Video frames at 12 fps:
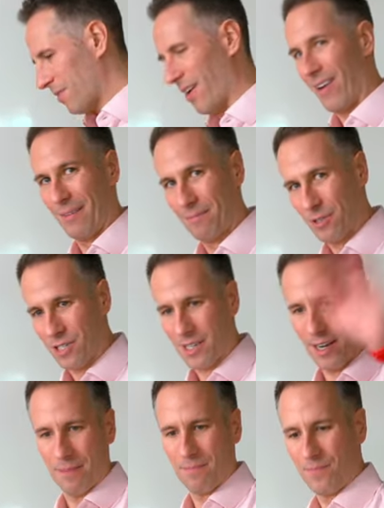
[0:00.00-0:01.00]
All right, we're just
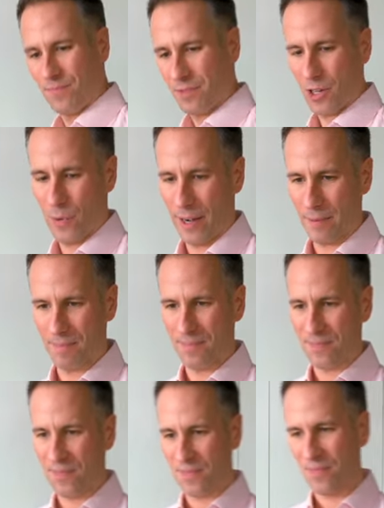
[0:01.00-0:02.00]
gonna quit it.
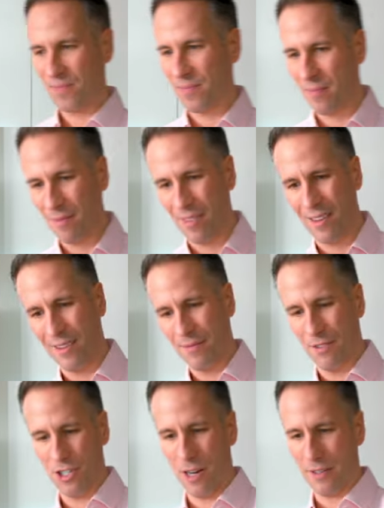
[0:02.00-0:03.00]

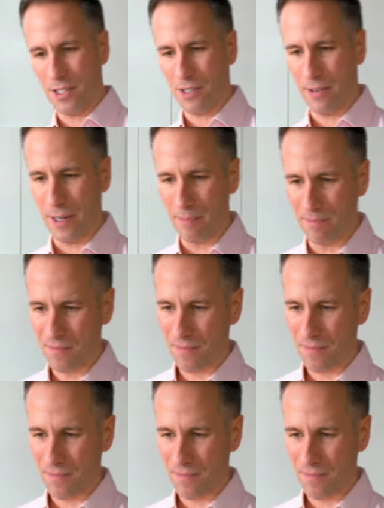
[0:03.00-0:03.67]
Chug this cream.